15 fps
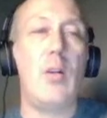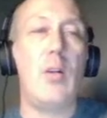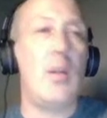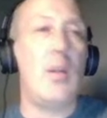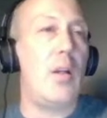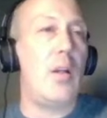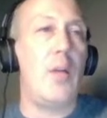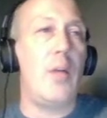
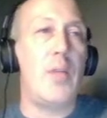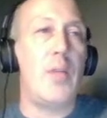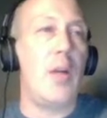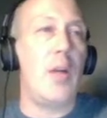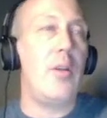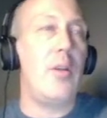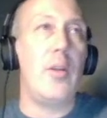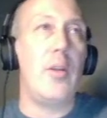I'm telling you,
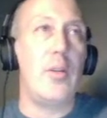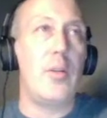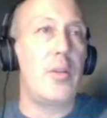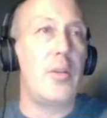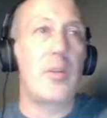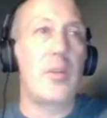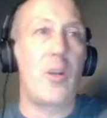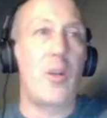they're just
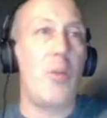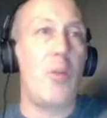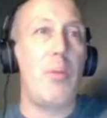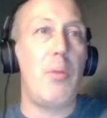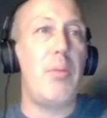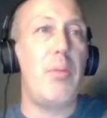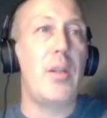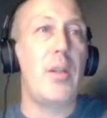going to be
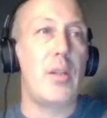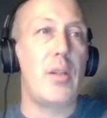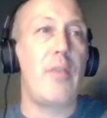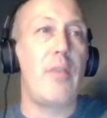beastly for the